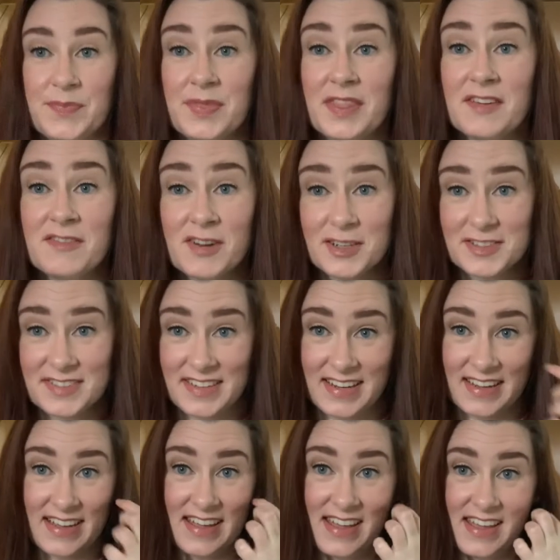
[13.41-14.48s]
first
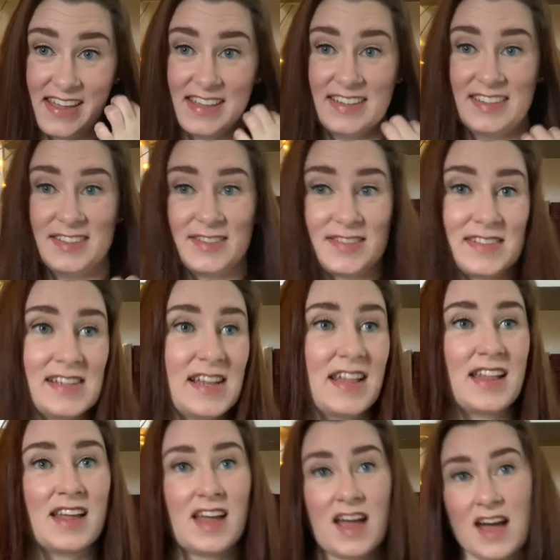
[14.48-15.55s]
thing is
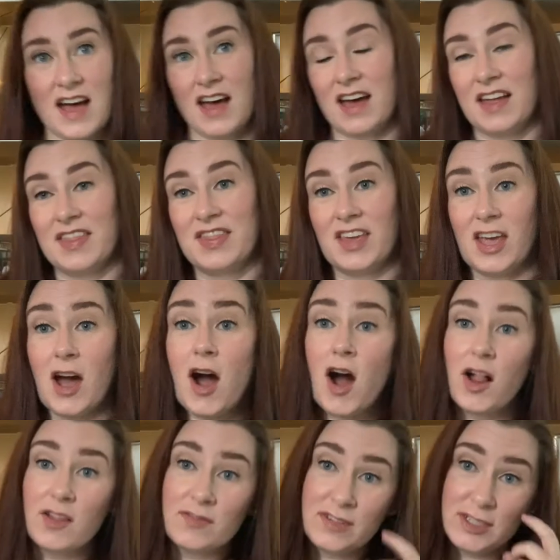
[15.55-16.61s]
the
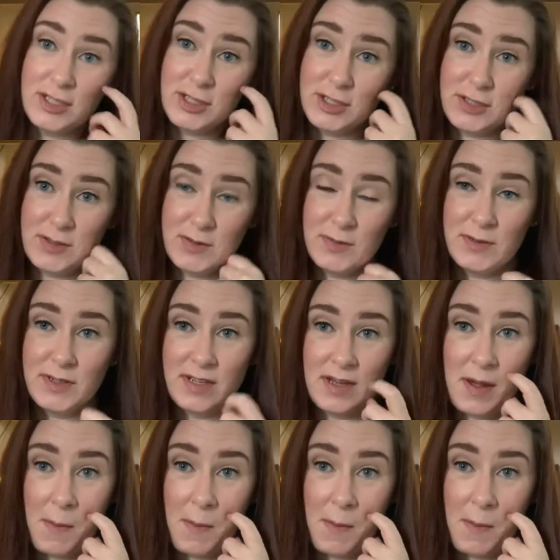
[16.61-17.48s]
Olive and June